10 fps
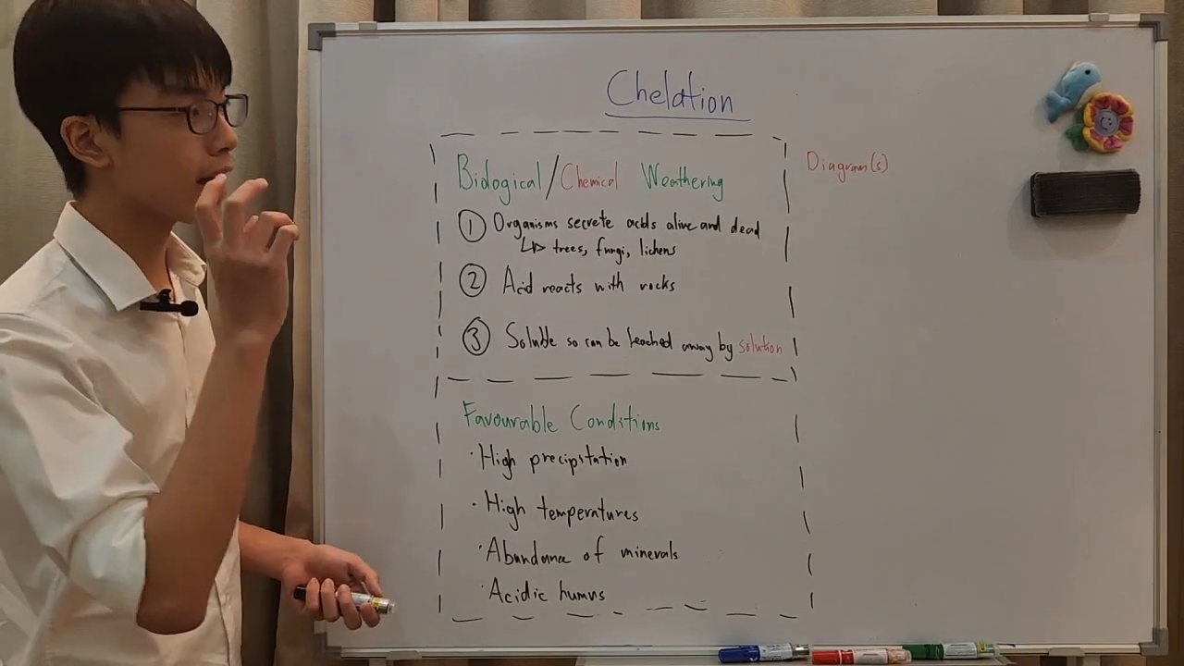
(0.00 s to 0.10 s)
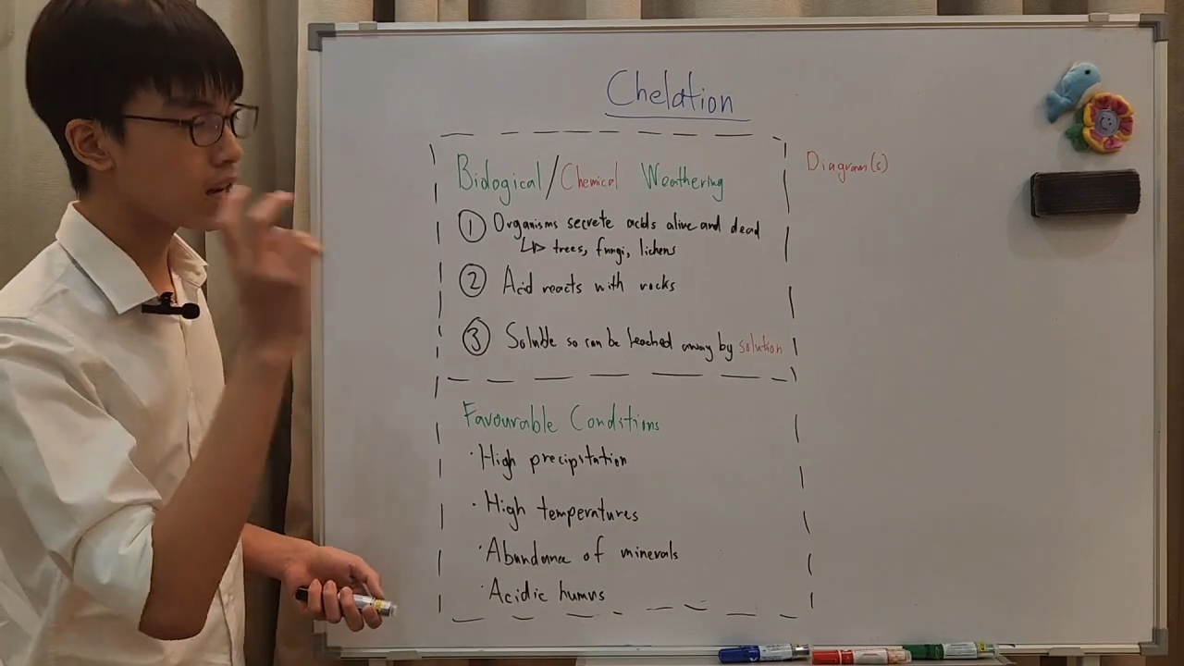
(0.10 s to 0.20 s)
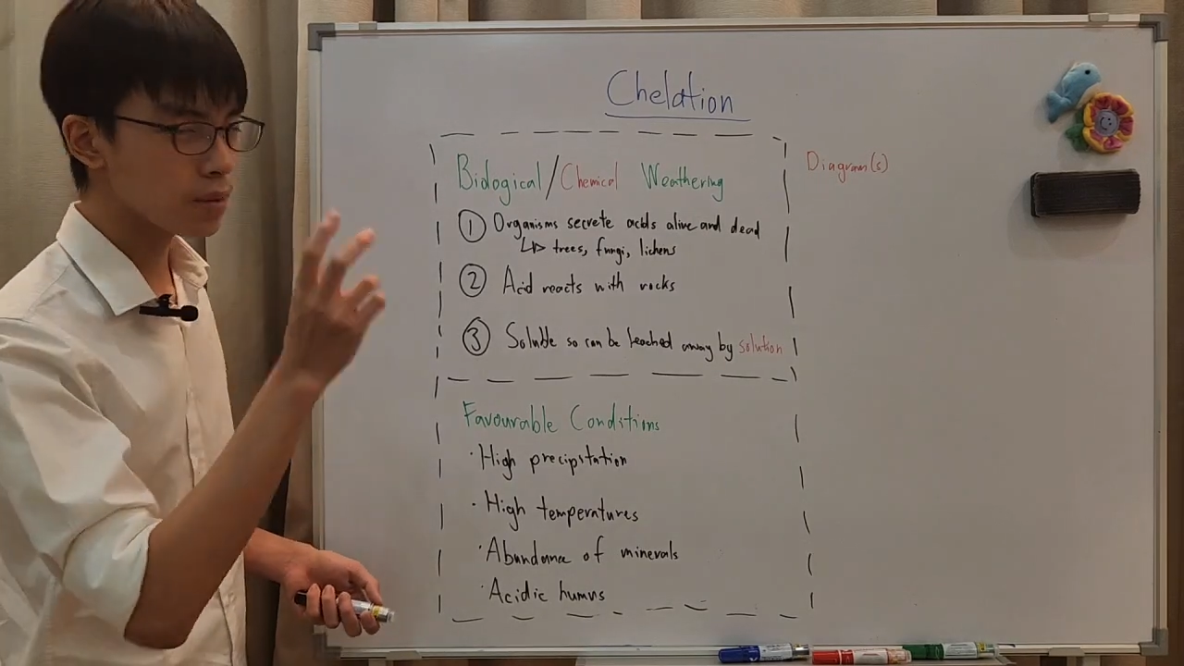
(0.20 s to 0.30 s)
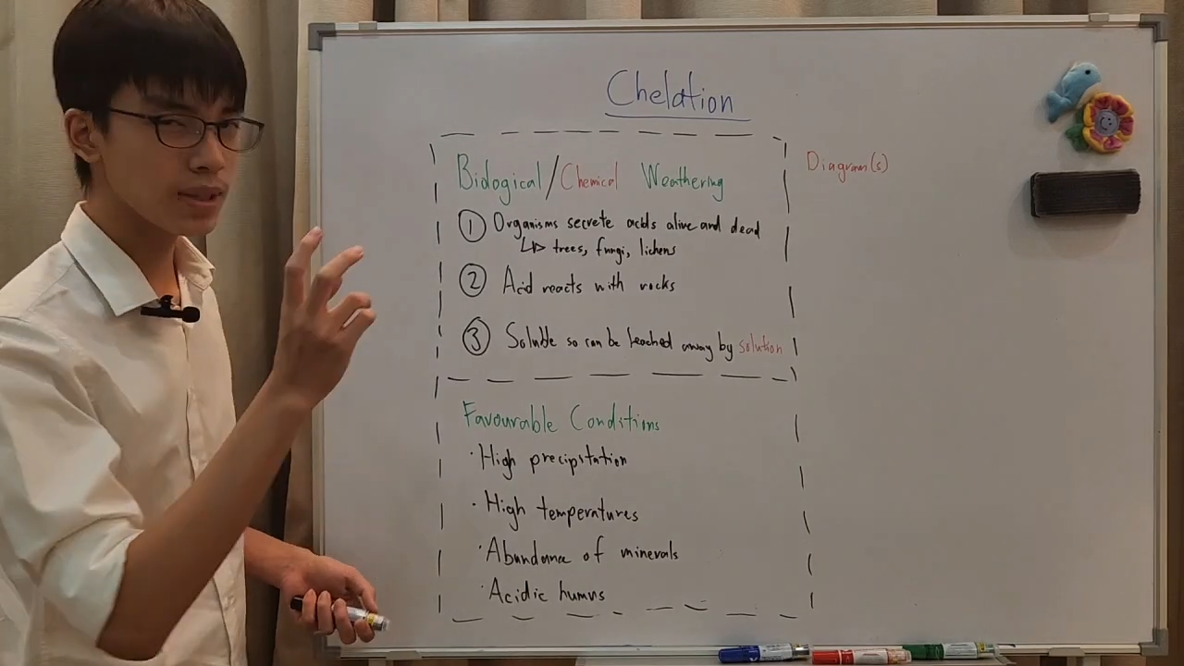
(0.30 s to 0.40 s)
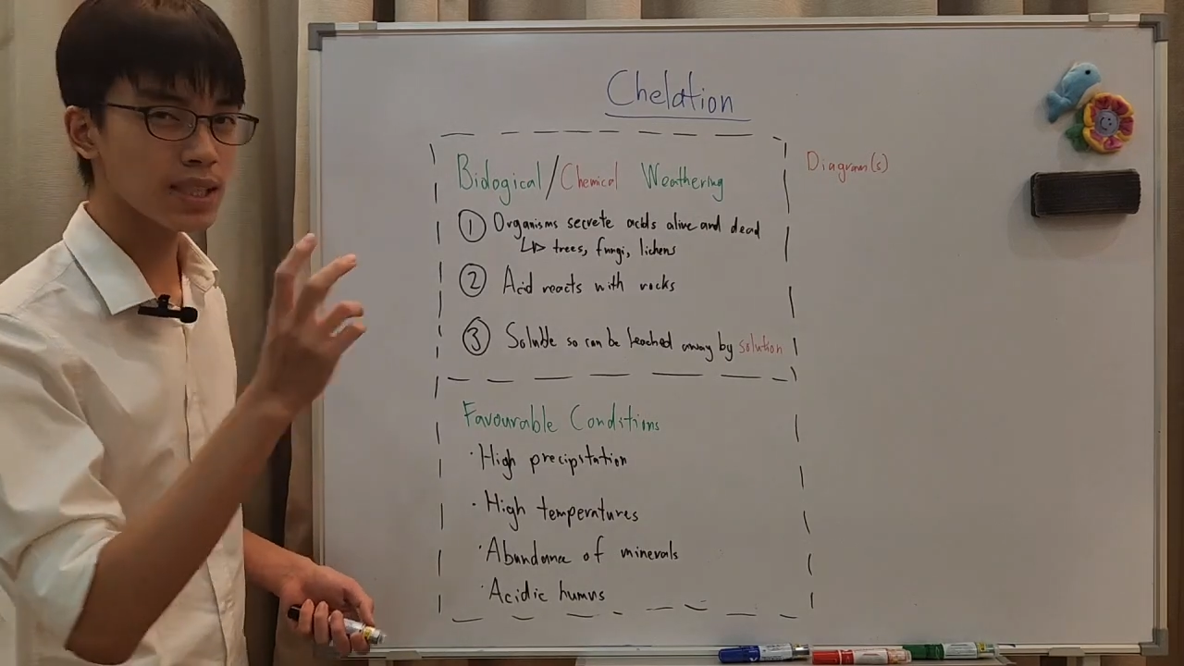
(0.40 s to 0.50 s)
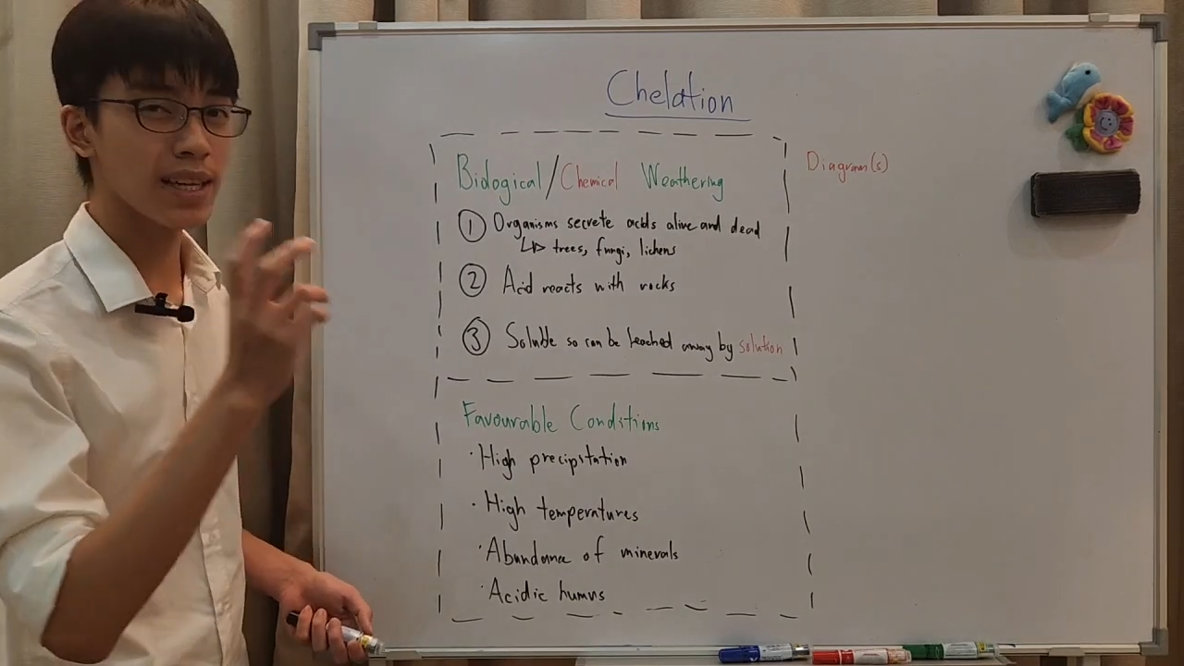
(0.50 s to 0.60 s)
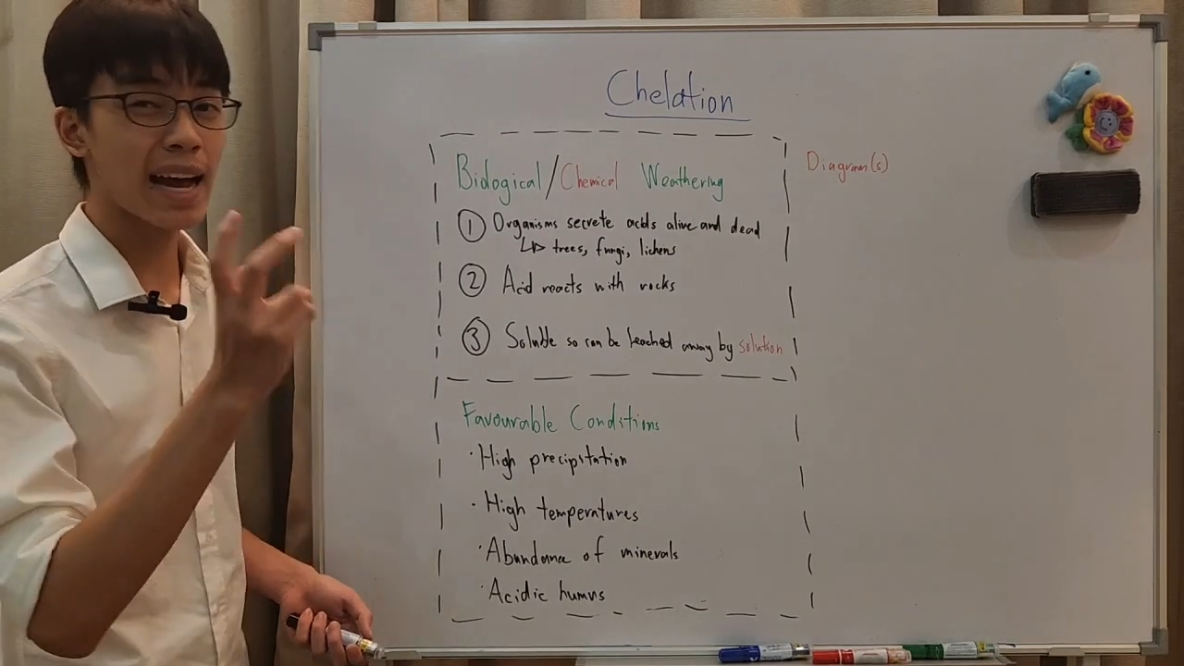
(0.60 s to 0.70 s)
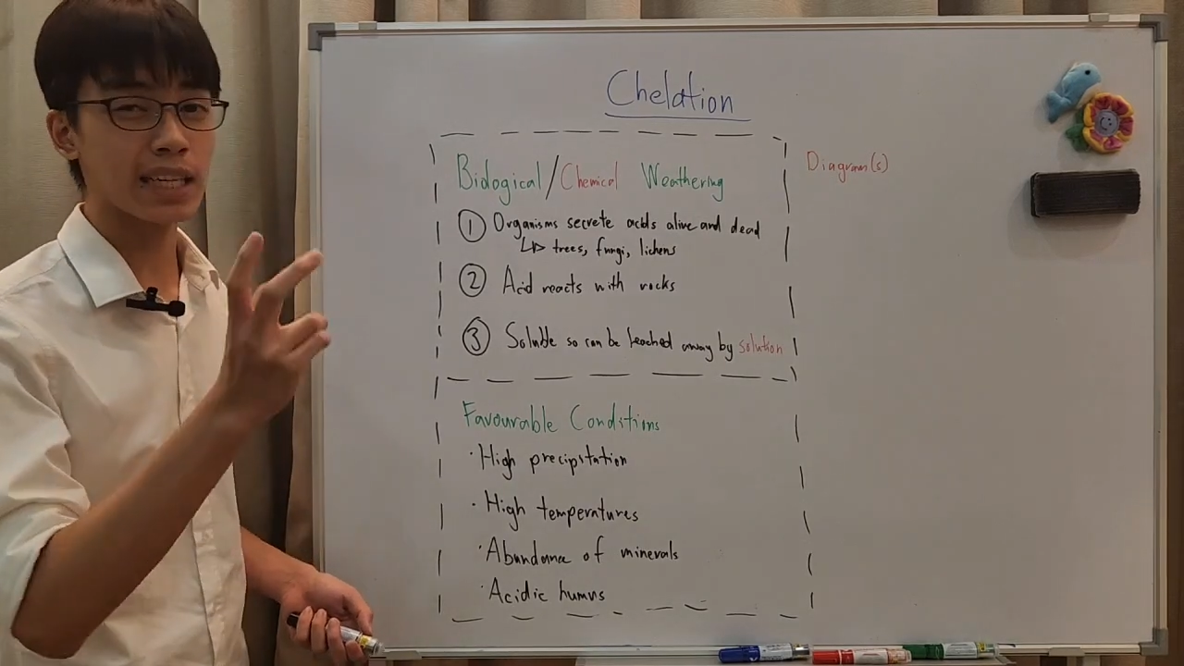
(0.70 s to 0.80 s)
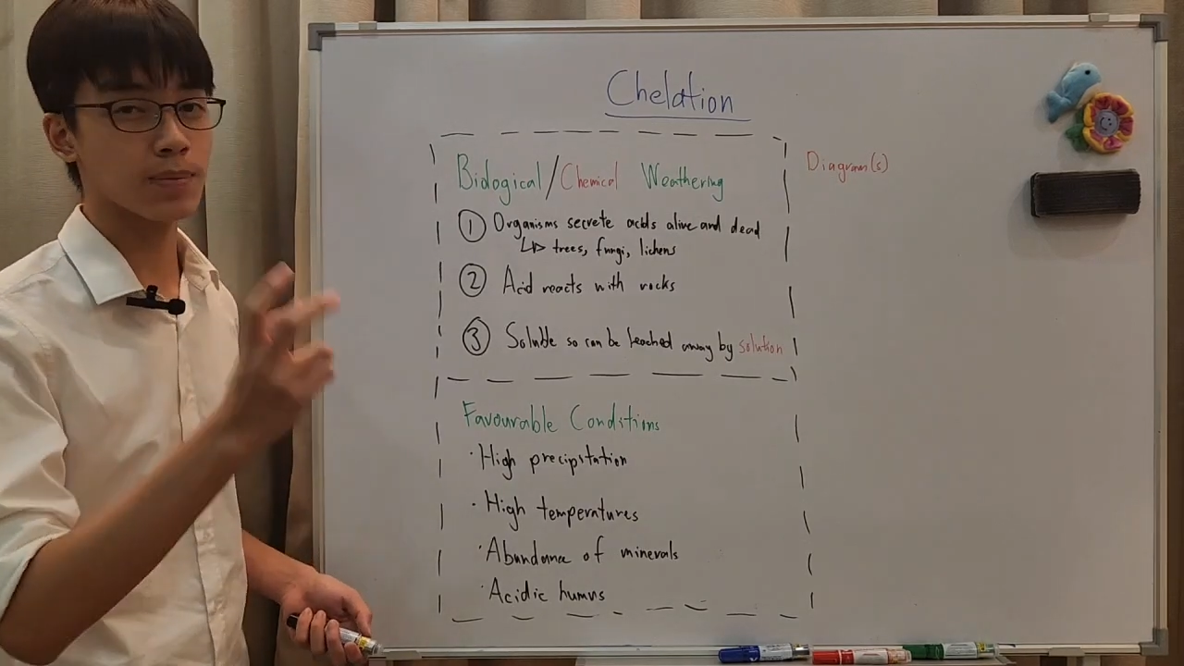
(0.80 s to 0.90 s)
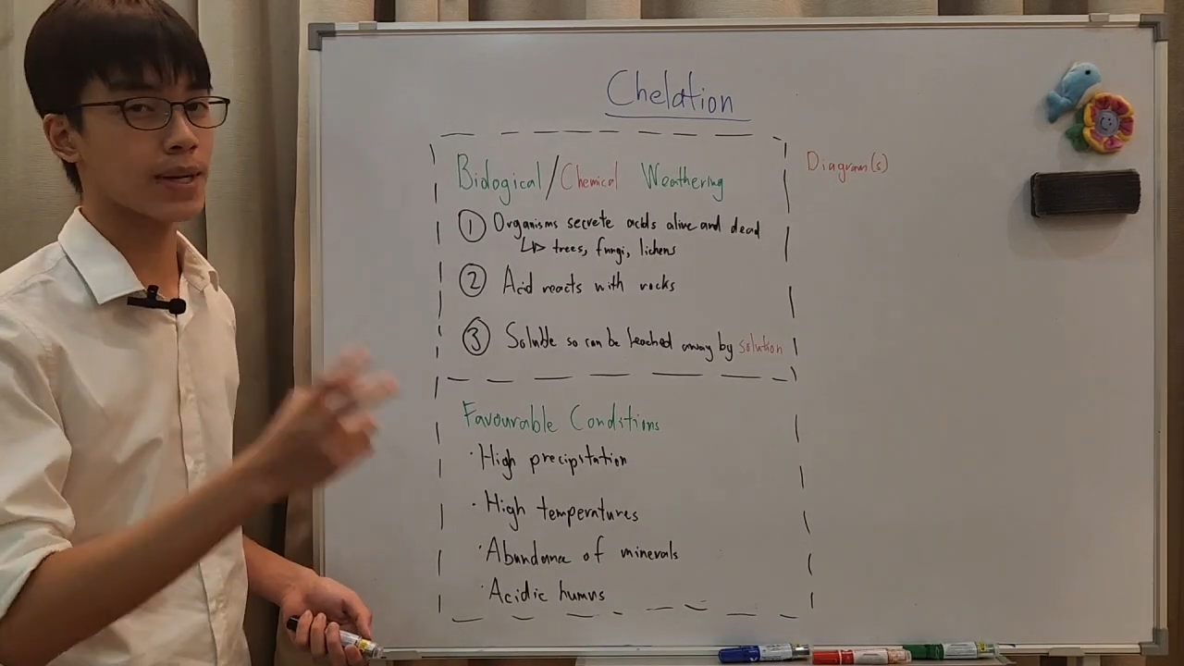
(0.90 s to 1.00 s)
elements and
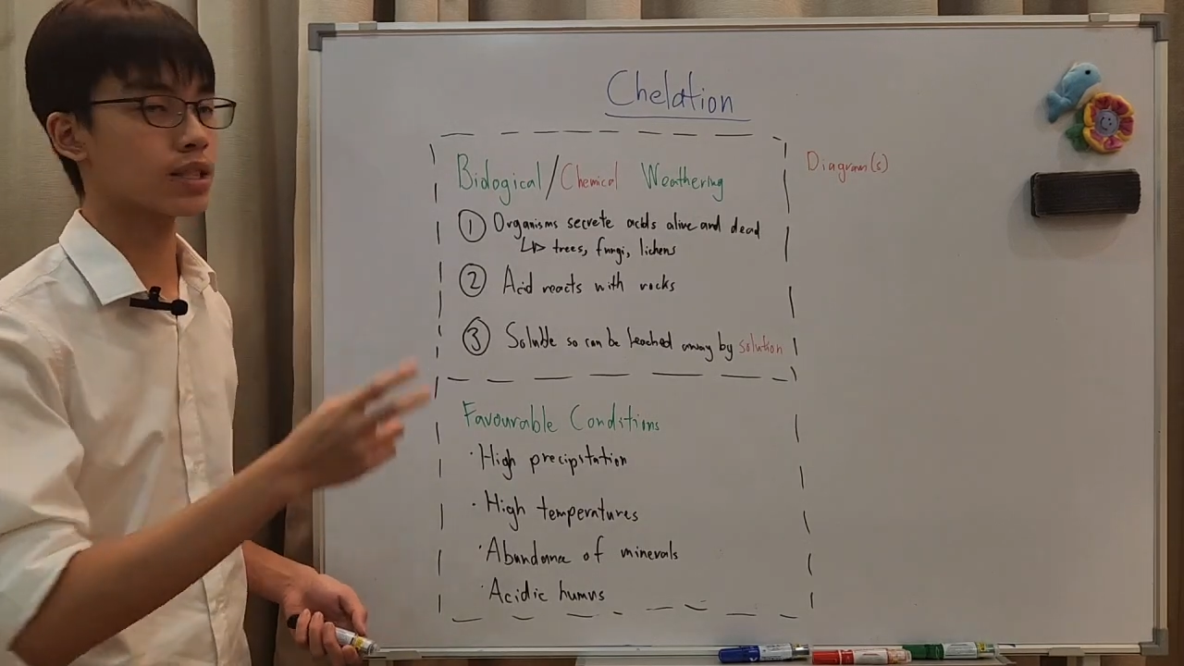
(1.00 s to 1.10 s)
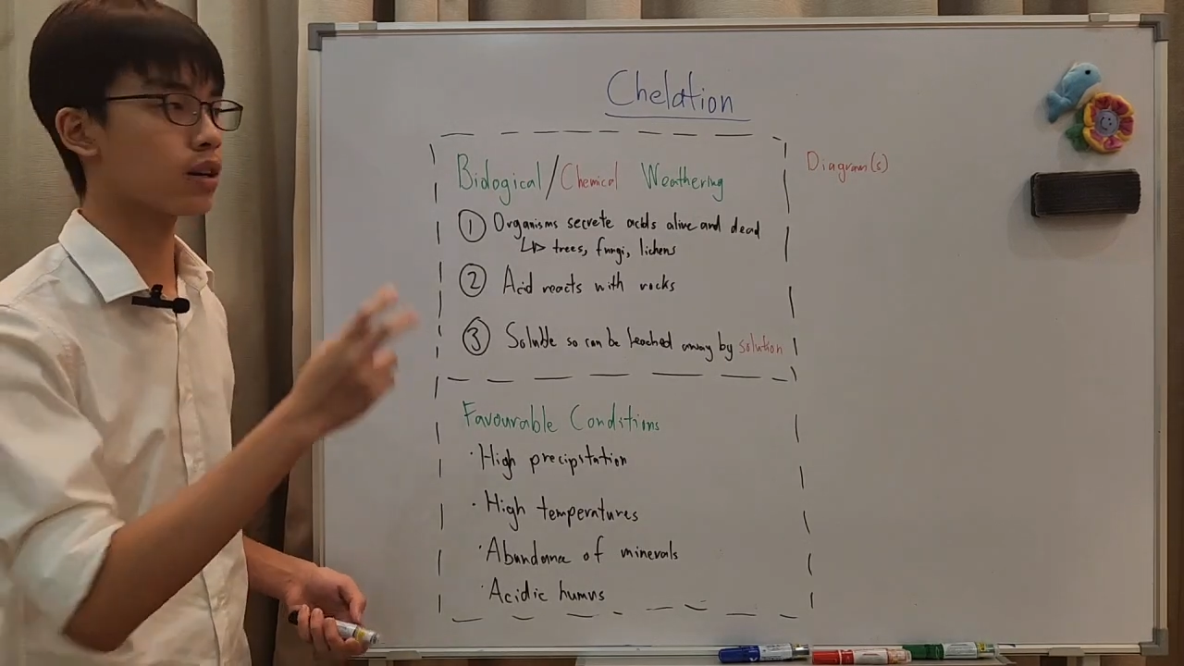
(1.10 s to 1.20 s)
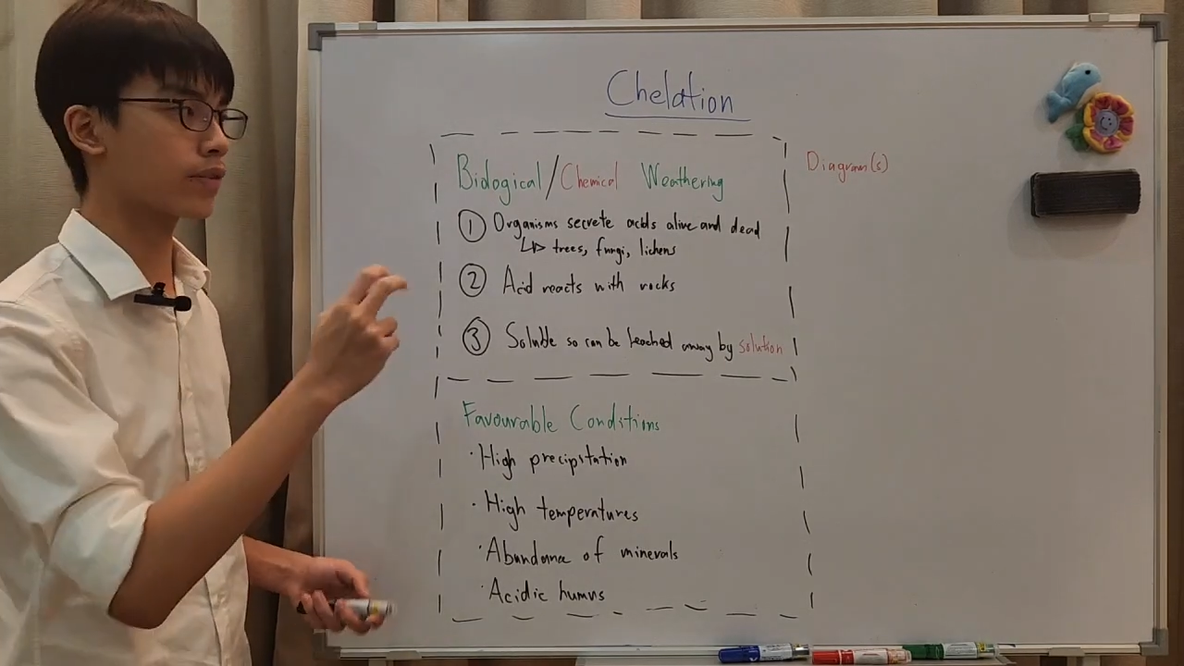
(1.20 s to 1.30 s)
aspects